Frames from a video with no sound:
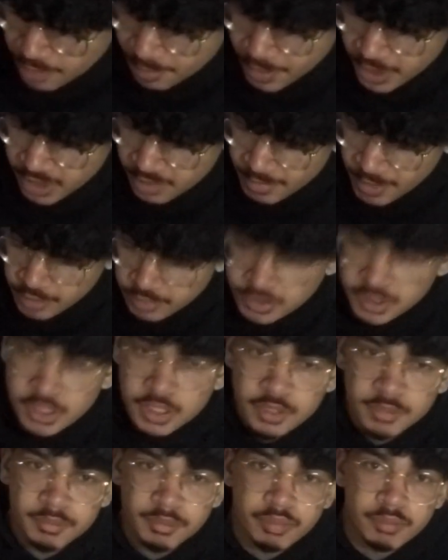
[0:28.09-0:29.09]
Paramount did
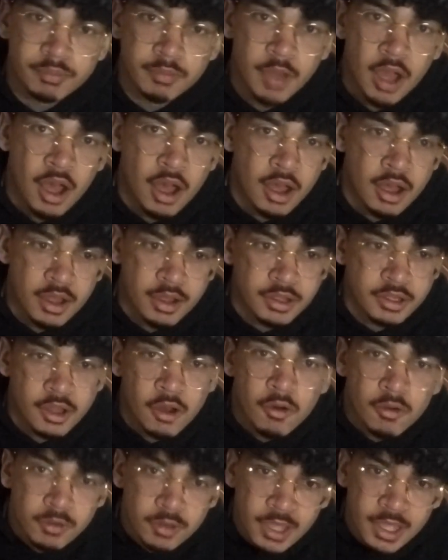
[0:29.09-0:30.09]
a
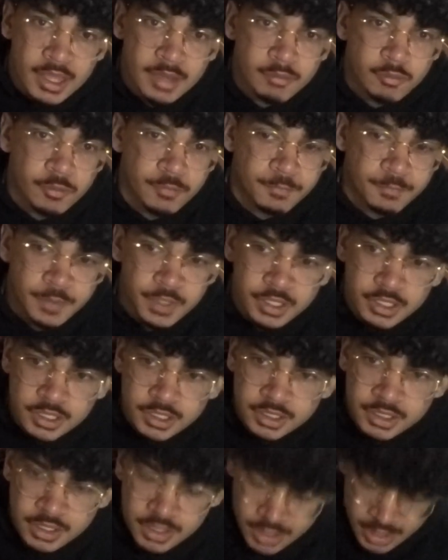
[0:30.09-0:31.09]
collab with
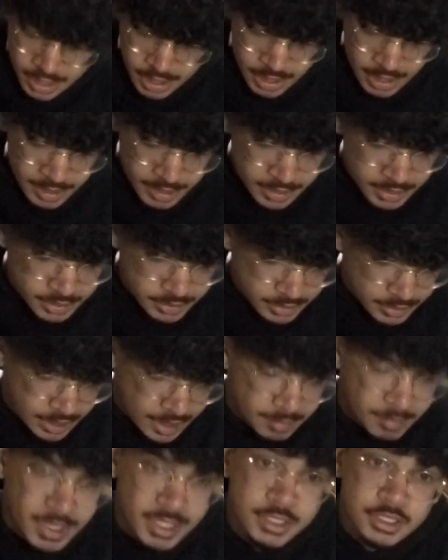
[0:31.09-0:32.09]
Fila, and
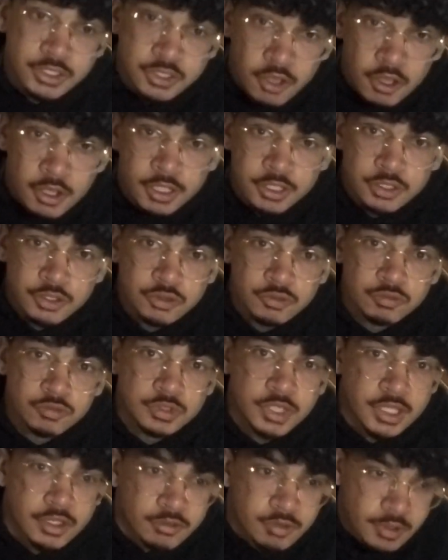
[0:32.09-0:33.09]
they made Sonic shoes
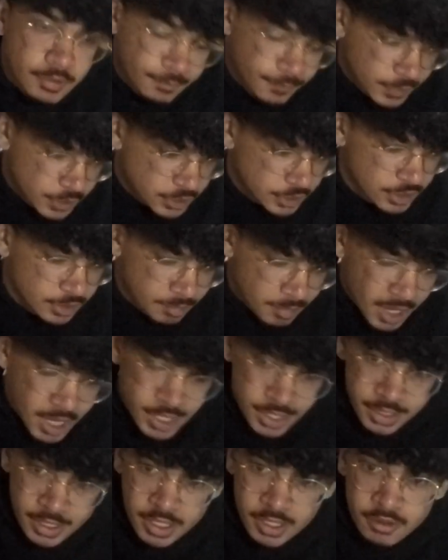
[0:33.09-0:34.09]
that you can officially
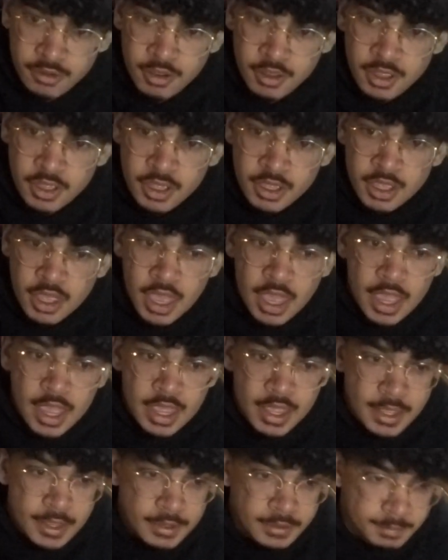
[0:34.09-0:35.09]
buy now.
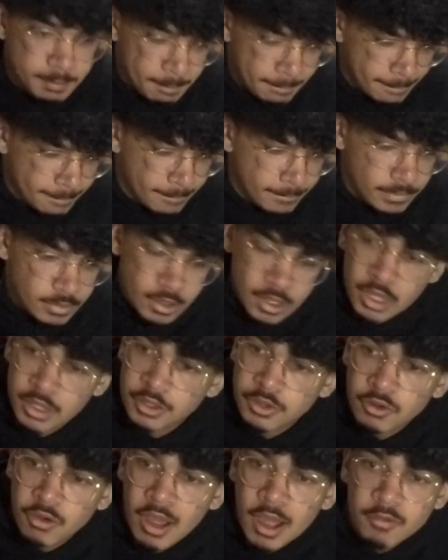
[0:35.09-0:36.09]
And
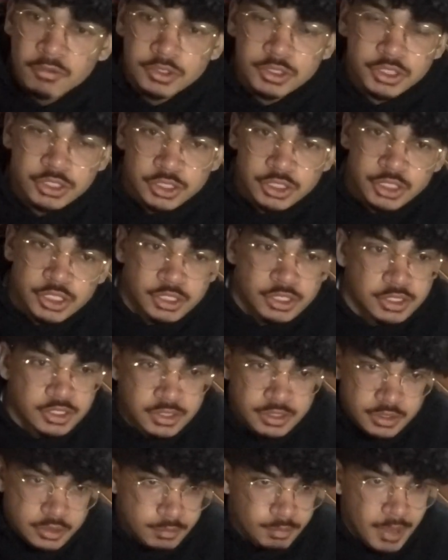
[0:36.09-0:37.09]
you know, I was just
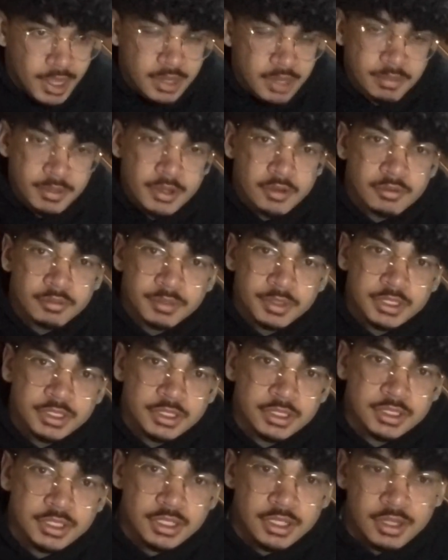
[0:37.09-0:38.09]
chilling, minding my own
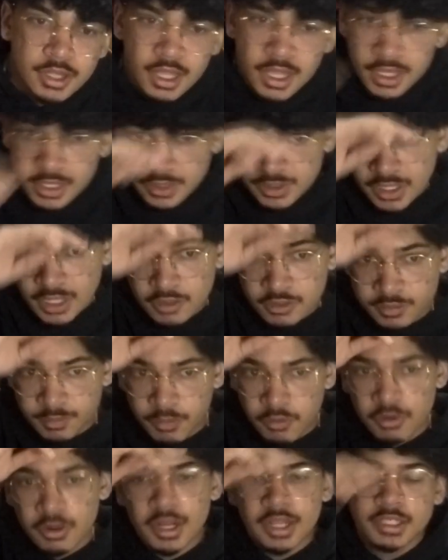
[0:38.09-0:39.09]
business in class, and I was
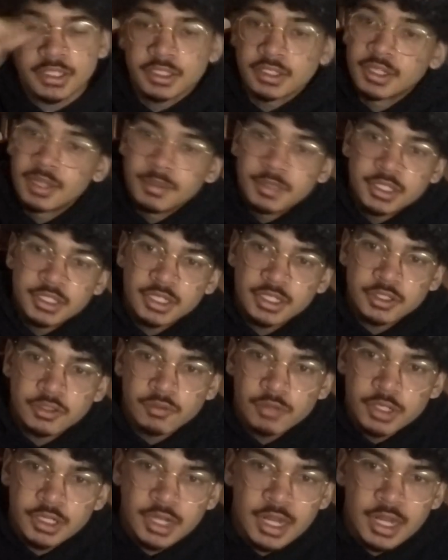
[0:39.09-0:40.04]
bored. And I said, "Let me check Twitter."